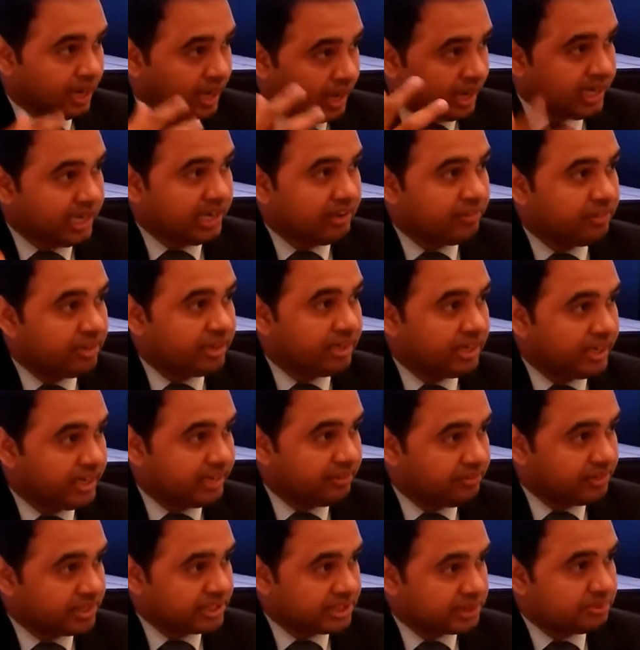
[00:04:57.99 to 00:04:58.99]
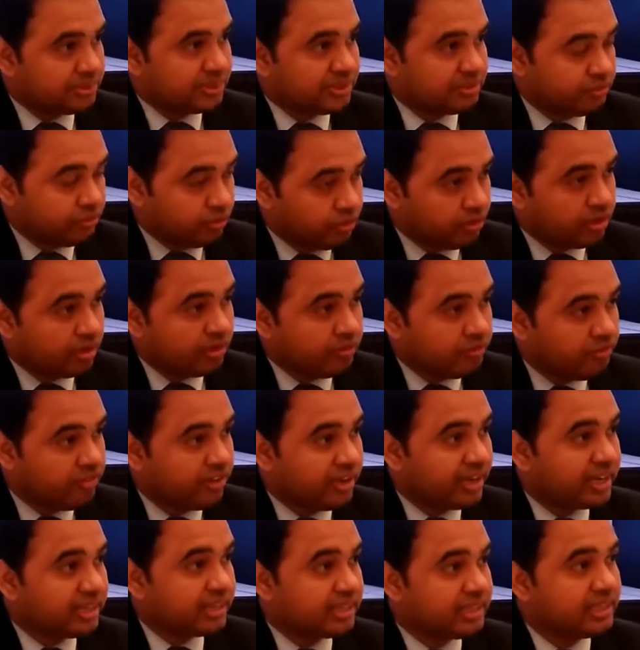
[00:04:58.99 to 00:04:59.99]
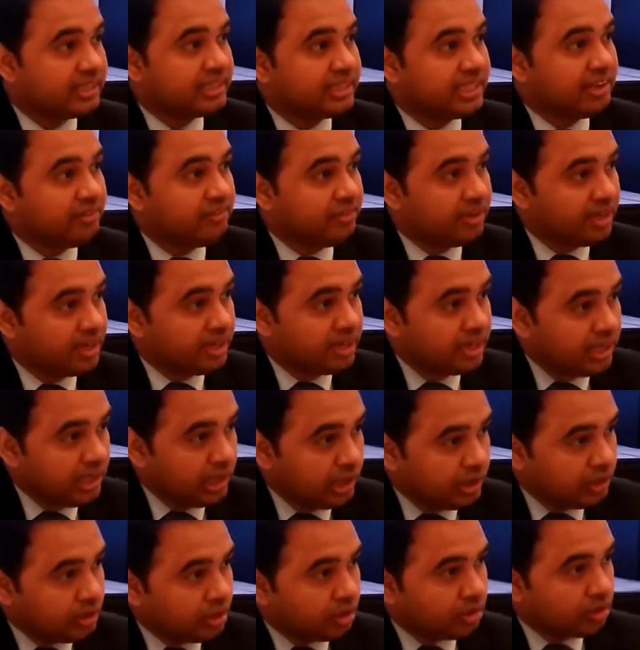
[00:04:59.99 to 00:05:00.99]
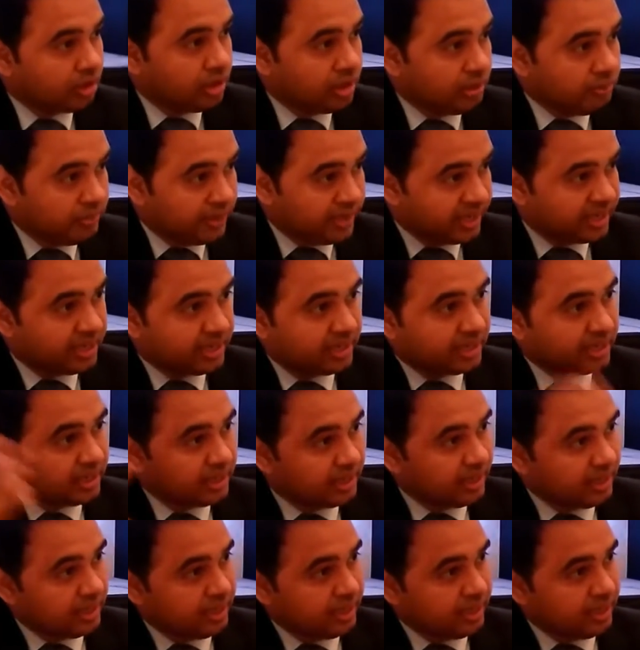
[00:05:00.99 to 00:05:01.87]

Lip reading: high-level investment forum where they will not only bringing